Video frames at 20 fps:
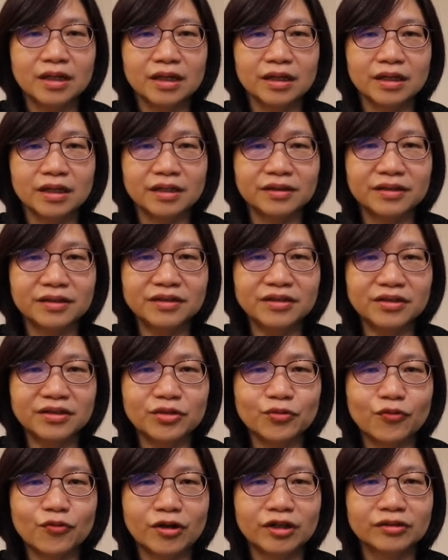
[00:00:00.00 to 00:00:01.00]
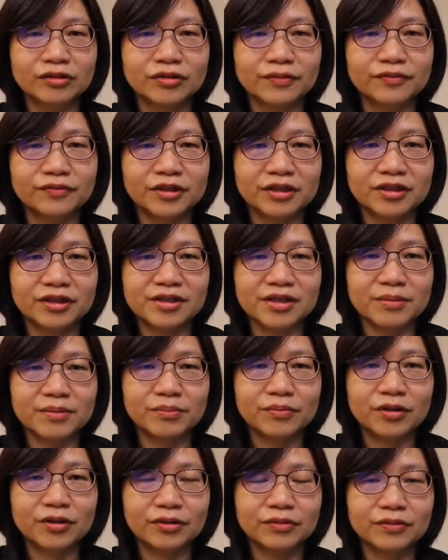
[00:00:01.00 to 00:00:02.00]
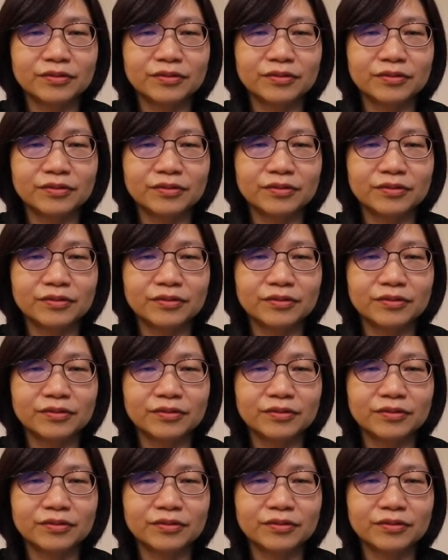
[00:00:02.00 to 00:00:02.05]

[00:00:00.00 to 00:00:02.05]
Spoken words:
And this is one of the example.